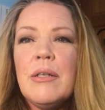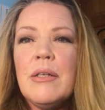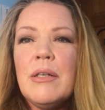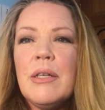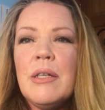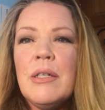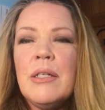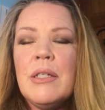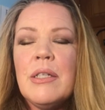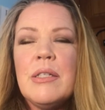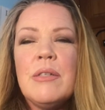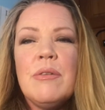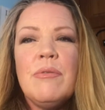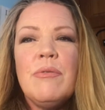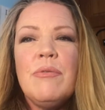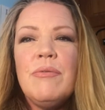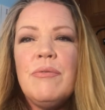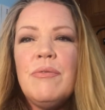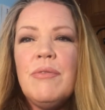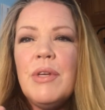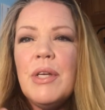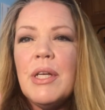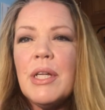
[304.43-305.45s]
It doesn't
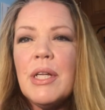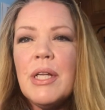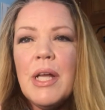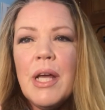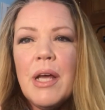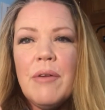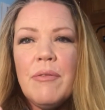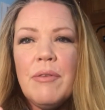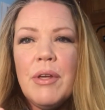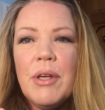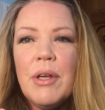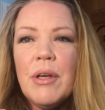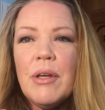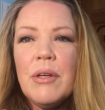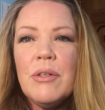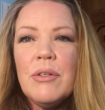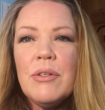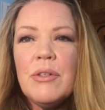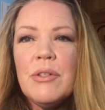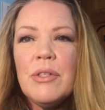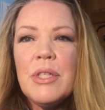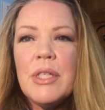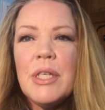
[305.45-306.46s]
feel heavy on
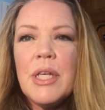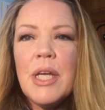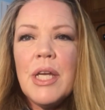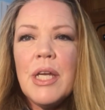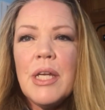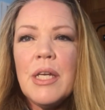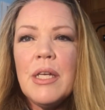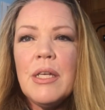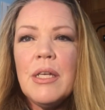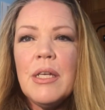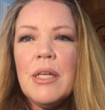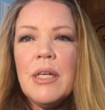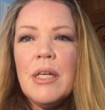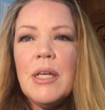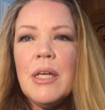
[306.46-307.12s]
your skin.